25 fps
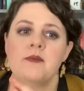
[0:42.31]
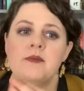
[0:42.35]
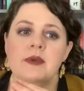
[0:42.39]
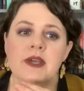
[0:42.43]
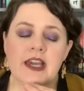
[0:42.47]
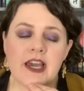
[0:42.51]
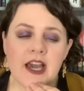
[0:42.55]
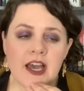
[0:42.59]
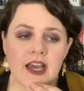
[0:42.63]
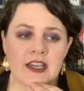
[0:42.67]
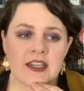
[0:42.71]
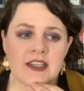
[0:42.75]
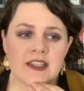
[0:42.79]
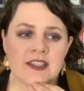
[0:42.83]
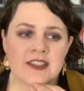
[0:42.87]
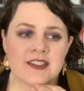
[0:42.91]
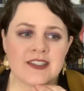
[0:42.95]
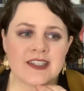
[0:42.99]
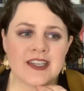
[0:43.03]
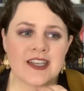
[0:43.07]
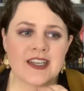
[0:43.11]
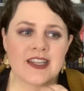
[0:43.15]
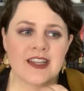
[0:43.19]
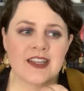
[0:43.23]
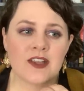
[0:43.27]

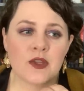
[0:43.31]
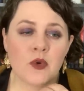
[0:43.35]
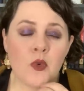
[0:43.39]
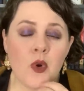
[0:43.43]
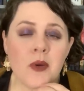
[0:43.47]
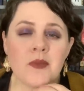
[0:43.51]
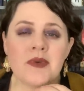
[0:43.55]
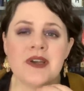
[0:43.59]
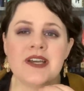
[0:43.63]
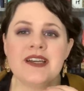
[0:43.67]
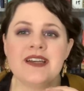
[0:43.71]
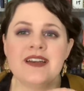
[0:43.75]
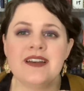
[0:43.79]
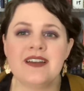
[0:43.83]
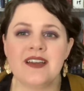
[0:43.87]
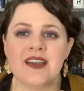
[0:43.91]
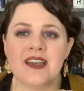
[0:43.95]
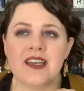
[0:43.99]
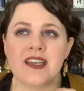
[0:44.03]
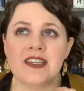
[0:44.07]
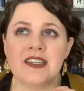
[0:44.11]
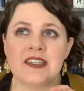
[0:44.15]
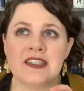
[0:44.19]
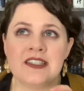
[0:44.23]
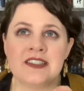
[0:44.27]
because the woman
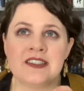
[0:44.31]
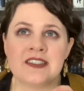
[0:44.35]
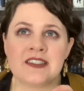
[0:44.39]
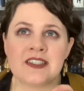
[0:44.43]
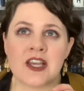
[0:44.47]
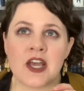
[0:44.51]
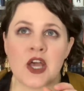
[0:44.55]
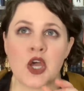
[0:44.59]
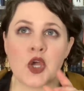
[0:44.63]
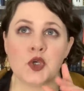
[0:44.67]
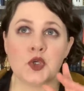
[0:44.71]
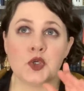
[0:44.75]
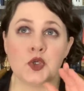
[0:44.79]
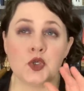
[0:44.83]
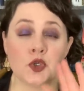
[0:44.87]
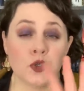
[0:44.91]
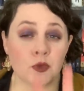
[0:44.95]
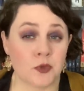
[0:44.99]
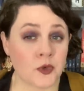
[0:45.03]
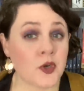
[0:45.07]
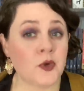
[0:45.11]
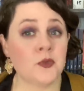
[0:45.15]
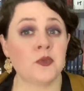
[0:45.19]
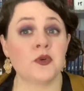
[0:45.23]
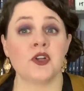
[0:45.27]
is
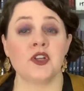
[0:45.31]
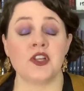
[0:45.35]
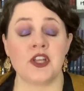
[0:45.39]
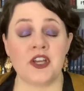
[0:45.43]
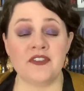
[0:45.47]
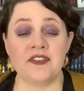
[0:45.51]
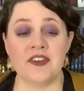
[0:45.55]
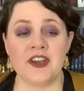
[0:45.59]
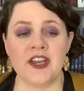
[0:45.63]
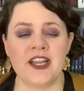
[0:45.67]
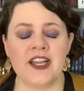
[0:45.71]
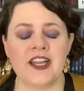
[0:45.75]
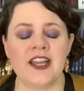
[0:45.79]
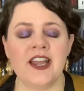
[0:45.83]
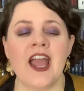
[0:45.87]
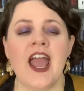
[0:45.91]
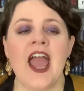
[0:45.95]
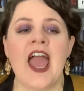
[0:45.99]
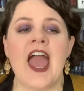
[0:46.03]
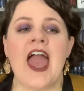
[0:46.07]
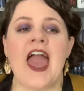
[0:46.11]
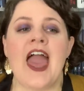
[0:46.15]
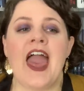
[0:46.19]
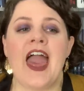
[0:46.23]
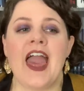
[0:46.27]
uber prolific
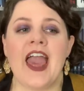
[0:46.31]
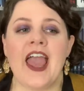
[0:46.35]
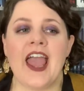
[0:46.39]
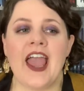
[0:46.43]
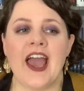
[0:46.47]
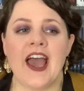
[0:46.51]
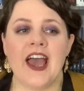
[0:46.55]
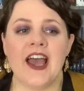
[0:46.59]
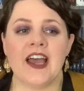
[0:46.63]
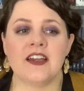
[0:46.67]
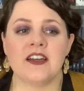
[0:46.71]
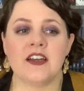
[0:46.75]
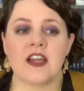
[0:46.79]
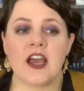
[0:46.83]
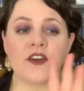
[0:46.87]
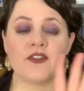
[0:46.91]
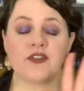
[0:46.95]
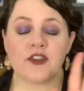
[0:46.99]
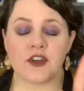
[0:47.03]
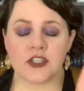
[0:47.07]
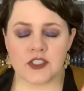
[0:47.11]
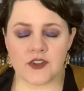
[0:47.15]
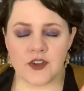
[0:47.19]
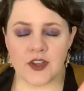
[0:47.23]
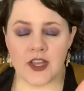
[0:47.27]
and
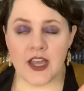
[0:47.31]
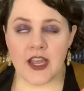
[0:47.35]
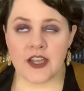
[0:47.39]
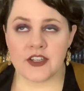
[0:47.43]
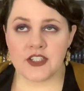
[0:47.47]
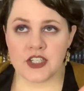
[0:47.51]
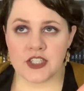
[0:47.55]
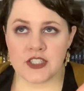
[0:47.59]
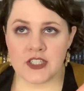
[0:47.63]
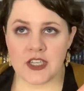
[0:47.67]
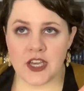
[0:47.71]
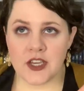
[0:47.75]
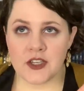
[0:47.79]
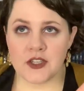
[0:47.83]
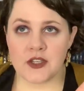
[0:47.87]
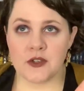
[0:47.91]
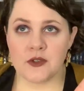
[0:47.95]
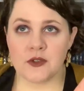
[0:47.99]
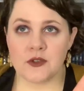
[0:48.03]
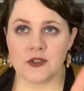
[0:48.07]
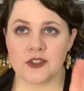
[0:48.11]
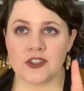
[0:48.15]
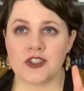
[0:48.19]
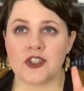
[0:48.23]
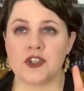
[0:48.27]
first of all, I should tell
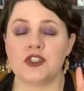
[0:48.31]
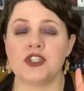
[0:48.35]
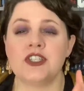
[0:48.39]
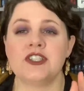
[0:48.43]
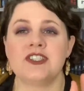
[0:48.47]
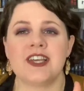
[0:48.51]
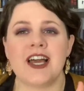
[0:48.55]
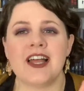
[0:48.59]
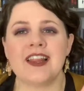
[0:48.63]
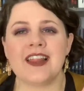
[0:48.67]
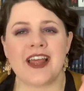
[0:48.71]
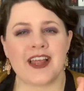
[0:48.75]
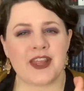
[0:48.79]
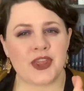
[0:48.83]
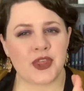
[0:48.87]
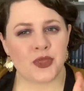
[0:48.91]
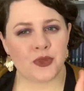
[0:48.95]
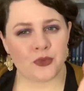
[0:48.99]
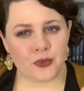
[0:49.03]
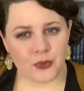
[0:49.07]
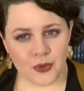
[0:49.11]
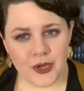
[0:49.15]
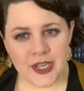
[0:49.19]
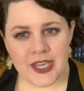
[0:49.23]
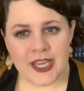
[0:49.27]
you, so she's got like
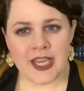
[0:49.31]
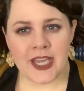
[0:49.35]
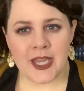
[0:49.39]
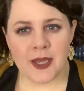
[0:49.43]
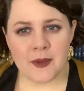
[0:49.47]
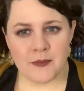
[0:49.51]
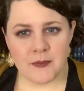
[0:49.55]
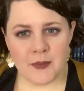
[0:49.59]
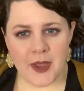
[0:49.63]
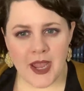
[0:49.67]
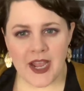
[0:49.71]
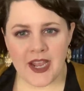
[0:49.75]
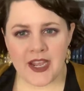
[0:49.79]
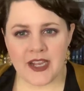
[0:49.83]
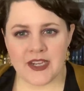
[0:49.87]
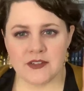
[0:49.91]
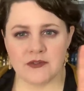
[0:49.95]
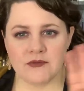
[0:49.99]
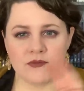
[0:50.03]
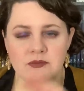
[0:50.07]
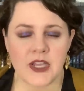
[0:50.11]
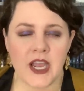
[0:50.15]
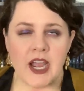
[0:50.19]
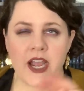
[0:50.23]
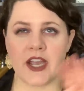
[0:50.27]
three
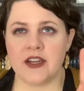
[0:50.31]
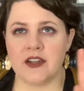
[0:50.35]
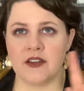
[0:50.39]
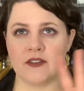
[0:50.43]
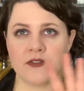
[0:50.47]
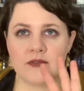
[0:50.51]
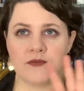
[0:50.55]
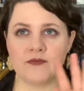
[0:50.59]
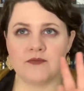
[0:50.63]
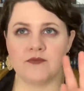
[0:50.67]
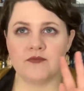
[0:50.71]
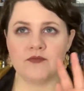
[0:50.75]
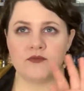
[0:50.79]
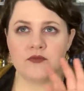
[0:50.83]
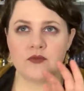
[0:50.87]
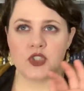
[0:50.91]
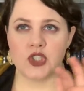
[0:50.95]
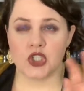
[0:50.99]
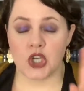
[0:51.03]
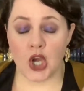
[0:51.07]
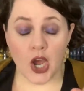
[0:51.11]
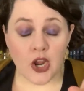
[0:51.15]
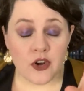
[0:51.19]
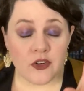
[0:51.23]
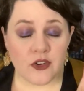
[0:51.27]
main kind of
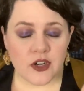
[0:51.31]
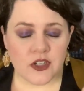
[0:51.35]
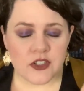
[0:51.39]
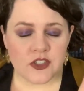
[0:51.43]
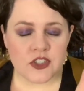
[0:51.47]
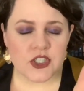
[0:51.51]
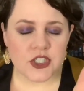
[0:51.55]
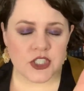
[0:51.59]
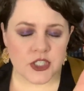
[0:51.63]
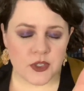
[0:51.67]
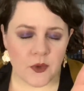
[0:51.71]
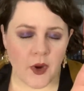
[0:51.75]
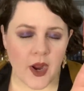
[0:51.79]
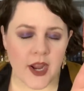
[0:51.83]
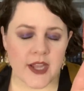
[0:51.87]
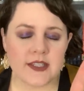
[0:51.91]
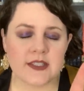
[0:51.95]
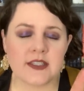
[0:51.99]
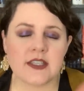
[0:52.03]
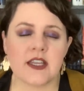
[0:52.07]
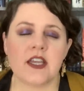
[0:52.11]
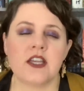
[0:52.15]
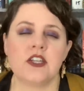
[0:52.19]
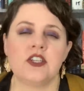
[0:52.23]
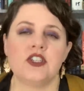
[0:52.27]
genres she
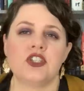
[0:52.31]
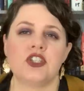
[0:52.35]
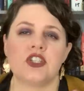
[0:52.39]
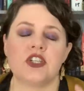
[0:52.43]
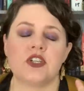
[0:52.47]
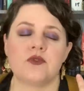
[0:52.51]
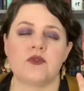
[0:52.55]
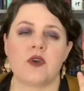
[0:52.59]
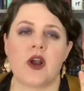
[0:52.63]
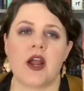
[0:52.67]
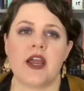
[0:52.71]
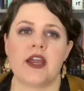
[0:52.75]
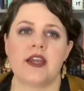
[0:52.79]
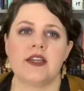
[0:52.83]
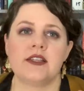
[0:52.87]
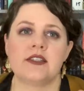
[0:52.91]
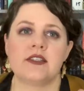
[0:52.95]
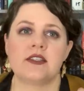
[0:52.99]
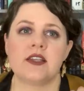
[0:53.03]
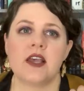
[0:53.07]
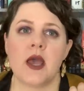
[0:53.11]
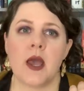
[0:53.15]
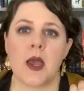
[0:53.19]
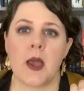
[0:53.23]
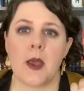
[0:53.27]
writes in. She
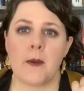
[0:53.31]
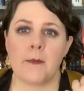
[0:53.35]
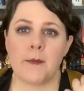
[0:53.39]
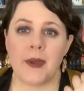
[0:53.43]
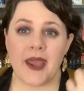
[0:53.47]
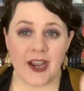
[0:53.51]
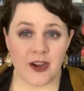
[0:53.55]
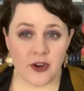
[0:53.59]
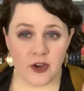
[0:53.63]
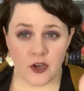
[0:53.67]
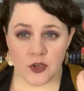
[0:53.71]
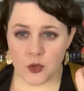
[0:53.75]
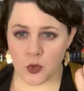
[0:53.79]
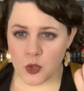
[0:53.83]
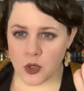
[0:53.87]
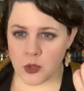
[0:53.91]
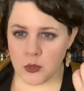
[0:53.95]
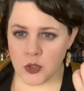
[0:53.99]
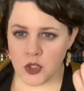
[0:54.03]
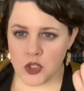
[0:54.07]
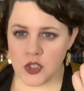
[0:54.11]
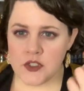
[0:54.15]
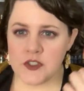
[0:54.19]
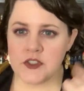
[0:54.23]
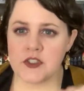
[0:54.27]
writes
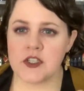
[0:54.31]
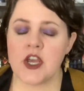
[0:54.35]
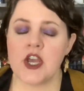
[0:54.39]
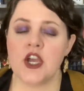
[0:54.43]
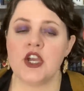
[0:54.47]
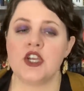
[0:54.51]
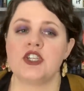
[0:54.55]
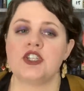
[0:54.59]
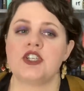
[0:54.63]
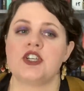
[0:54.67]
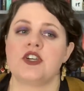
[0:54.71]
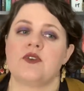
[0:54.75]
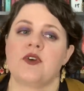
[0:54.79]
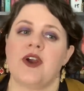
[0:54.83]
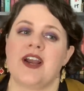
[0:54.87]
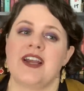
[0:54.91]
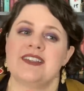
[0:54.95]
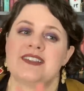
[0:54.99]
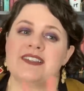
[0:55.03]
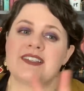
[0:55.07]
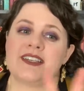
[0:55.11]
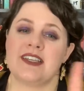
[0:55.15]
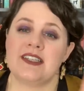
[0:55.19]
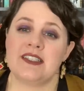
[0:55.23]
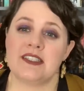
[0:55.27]
paranormals, she
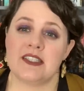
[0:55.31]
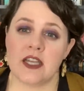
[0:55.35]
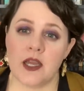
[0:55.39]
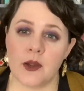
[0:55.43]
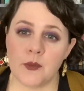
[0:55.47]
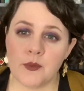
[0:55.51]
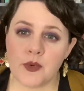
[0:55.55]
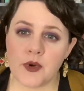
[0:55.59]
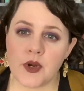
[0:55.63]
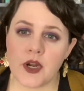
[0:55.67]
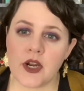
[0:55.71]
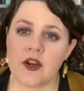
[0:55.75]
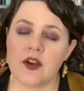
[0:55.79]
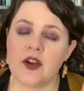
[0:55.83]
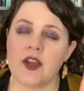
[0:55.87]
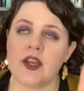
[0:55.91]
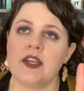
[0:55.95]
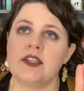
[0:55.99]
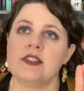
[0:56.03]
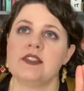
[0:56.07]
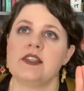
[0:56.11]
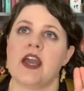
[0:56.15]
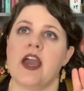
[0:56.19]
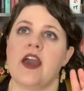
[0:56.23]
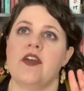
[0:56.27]
writes
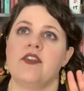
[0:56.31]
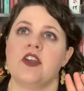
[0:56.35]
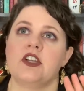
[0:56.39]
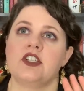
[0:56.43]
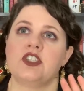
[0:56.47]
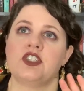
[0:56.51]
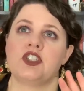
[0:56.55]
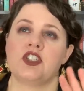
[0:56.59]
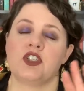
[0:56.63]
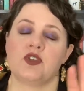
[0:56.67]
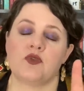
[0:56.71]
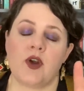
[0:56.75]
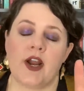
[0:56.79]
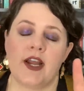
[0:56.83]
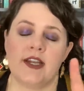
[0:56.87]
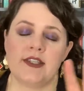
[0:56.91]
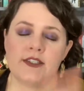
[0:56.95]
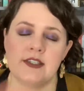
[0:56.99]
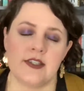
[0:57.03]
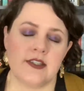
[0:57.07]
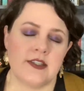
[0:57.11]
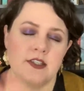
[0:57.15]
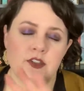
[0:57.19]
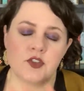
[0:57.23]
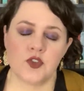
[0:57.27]
contemporaries, and then she
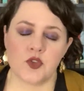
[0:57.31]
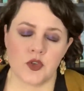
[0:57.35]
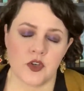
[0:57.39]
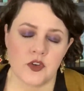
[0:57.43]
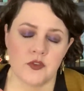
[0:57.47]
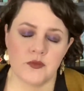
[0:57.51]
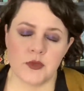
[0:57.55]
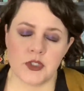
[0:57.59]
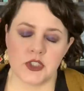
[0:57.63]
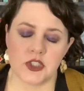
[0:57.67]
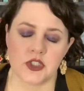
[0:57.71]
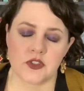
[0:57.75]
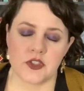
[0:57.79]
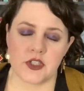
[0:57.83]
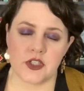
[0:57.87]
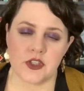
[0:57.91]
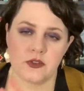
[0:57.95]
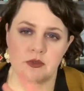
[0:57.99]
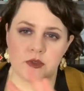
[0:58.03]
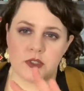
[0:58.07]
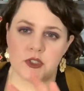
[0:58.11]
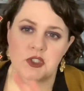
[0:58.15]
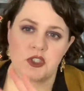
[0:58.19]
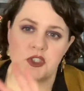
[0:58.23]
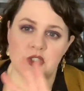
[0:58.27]
writes in this sort of mystery
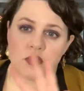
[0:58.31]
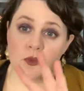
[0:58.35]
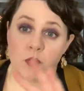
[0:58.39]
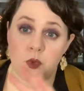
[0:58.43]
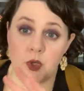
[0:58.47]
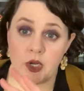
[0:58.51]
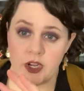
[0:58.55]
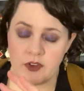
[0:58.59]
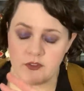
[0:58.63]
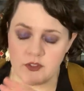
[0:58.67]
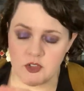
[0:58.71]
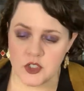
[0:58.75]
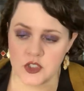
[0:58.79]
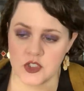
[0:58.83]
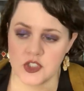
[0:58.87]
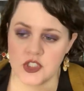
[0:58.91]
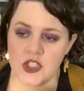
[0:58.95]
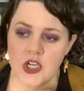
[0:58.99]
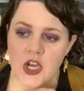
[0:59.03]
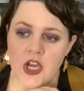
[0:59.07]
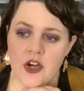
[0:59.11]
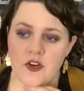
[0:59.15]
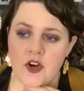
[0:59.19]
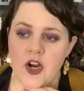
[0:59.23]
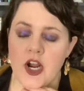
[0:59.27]
thriller, whatever
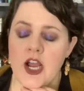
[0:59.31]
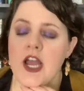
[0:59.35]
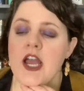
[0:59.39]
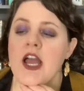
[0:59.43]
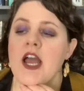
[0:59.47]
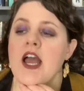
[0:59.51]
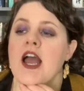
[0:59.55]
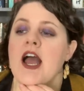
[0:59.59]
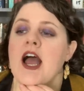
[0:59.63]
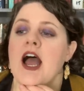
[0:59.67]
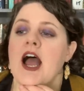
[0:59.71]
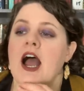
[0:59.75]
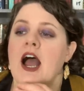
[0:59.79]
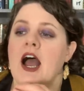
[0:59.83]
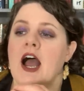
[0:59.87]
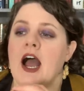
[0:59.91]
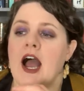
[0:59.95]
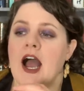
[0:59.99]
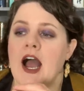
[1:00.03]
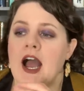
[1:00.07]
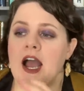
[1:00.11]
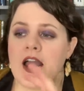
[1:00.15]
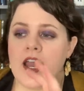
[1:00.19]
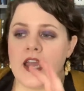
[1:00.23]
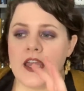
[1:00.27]
genre.
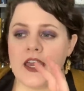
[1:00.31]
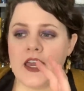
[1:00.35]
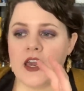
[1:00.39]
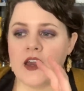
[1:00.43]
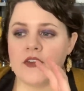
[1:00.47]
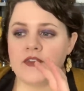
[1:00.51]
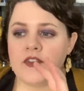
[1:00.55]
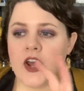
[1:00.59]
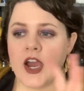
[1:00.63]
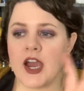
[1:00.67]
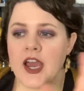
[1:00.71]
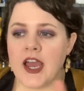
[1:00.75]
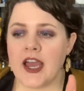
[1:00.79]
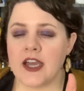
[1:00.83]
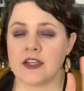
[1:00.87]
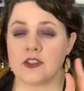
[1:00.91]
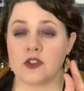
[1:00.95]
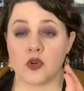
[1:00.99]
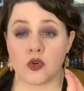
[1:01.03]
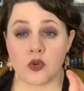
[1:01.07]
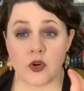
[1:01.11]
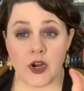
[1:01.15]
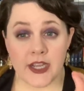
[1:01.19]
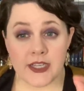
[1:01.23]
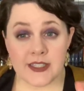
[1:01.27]
I have not had
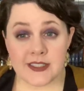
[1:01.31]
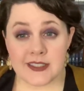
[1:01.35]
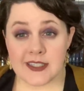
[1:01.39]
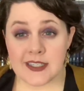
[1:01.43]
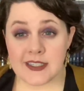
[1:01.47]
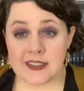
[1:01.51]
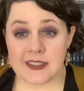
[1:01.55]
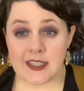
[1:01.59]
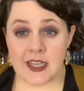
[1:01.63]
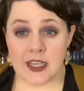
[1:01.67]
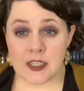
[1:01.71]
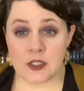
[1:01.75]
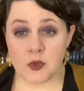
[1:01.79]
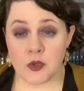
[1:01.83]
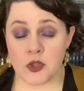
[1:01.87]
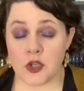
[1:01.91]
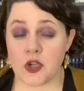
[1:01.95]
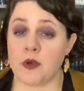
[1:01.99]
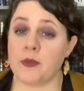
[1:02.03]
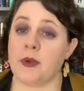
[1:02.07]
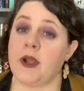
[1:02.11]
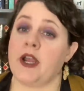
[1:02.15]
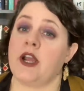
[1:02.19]
great success with her